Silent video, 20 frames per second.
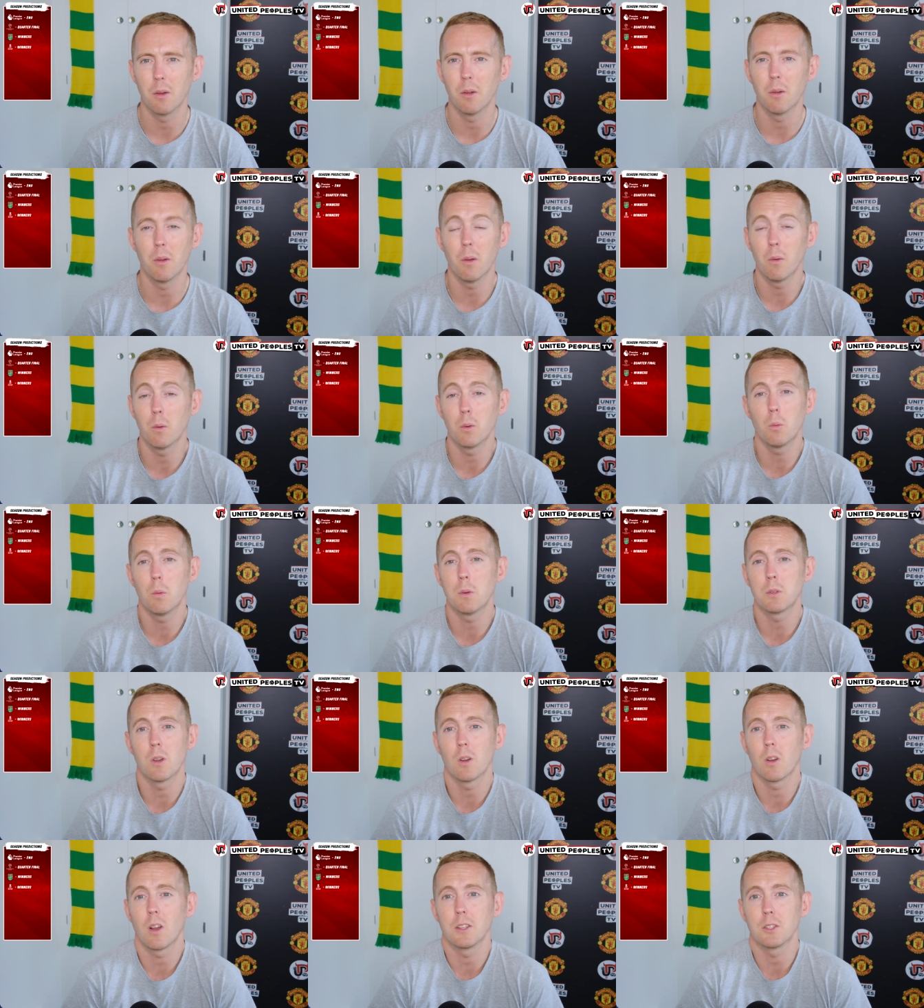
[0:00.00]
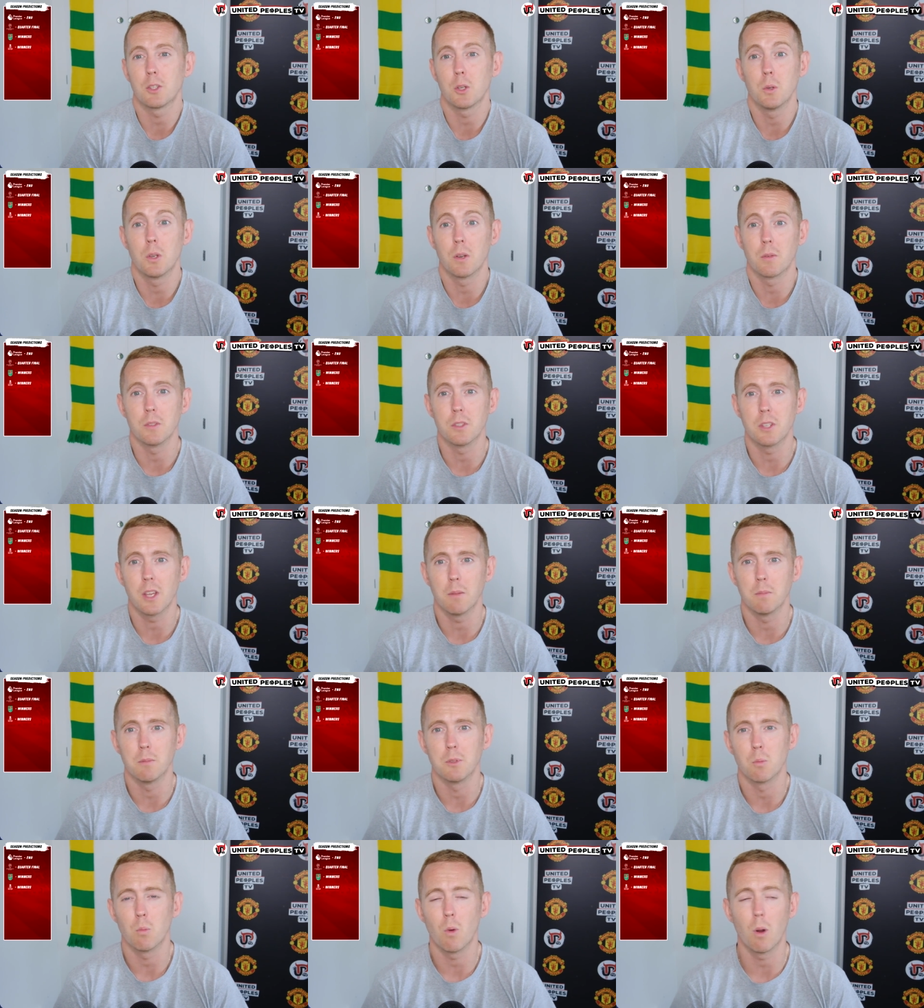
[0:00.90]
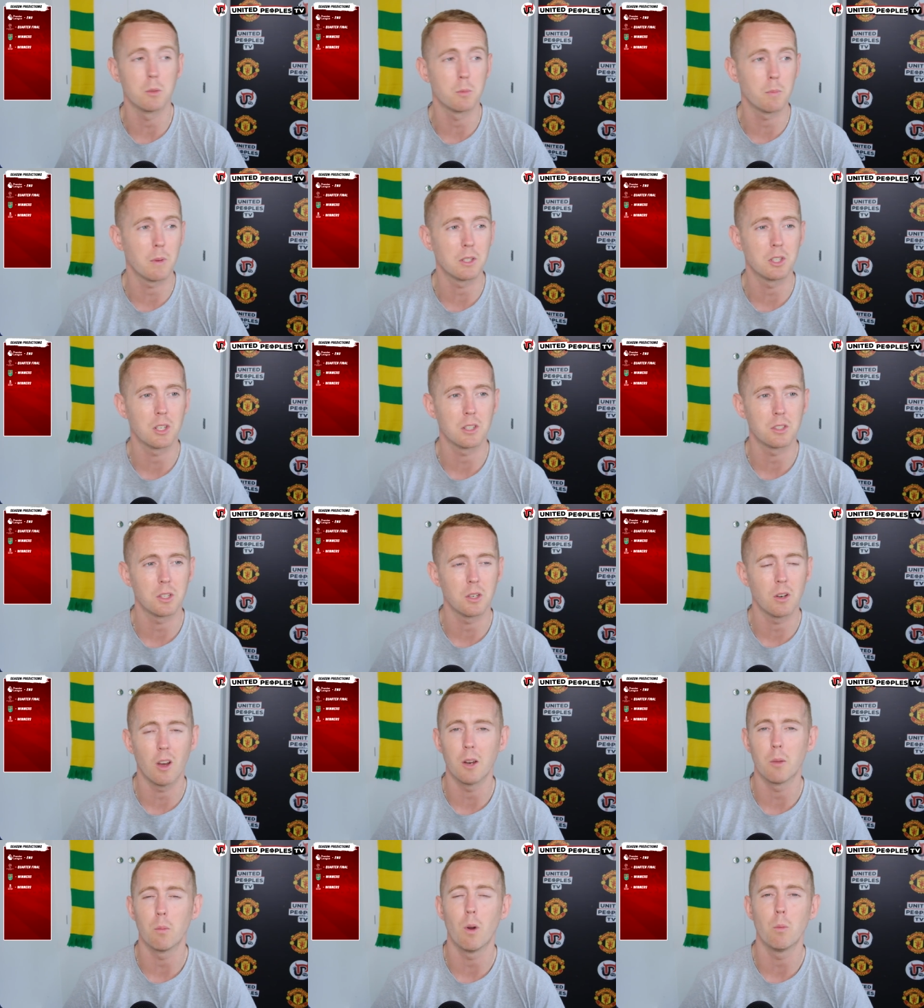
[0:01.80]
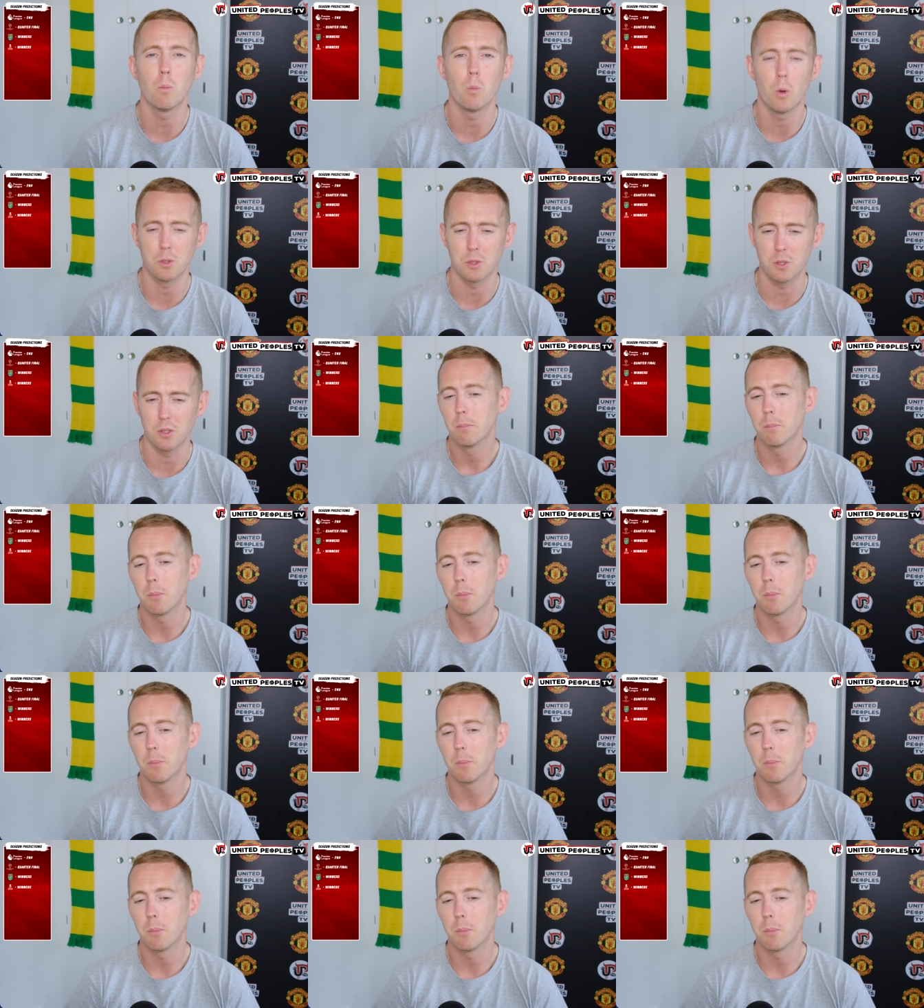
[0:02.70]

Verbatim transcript: it almost looked like two different teams. One was Manchester United and one wasn't.